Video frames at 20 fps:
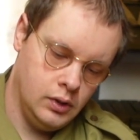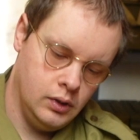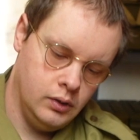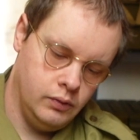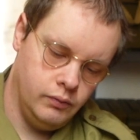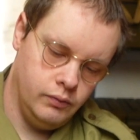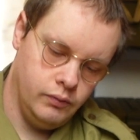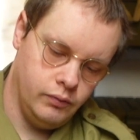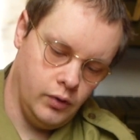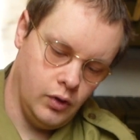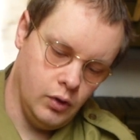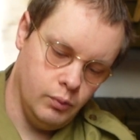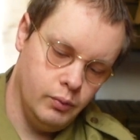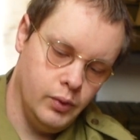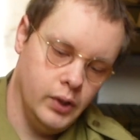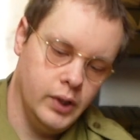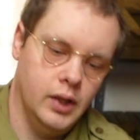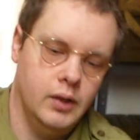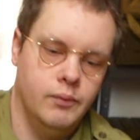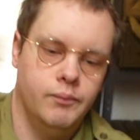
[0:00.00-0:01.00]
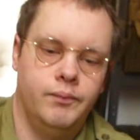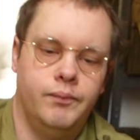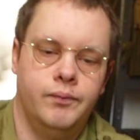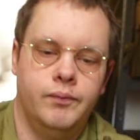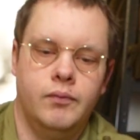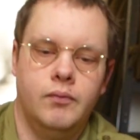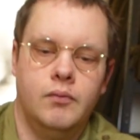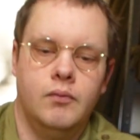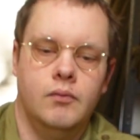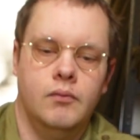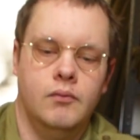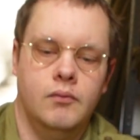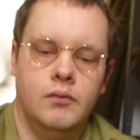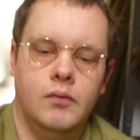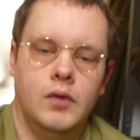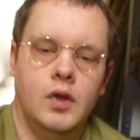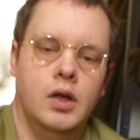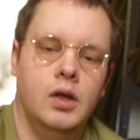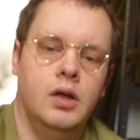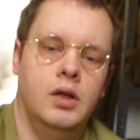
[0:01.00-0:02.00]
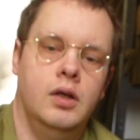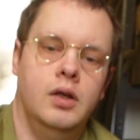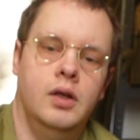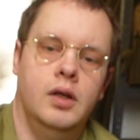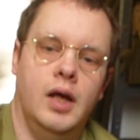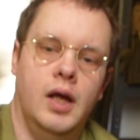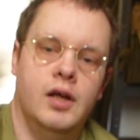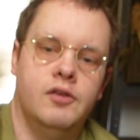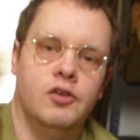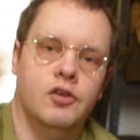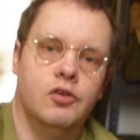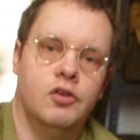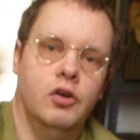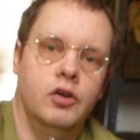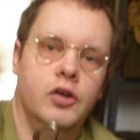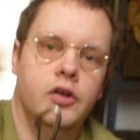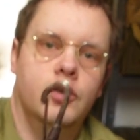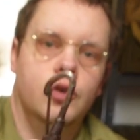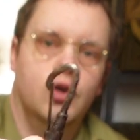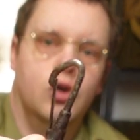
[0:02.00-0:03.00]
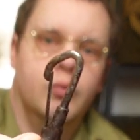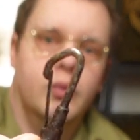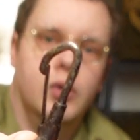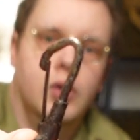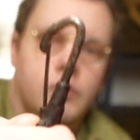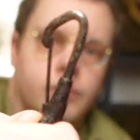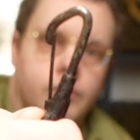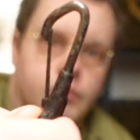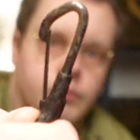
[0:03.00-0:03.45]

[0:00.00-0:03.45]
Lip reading: If I ping it. That's just got your normal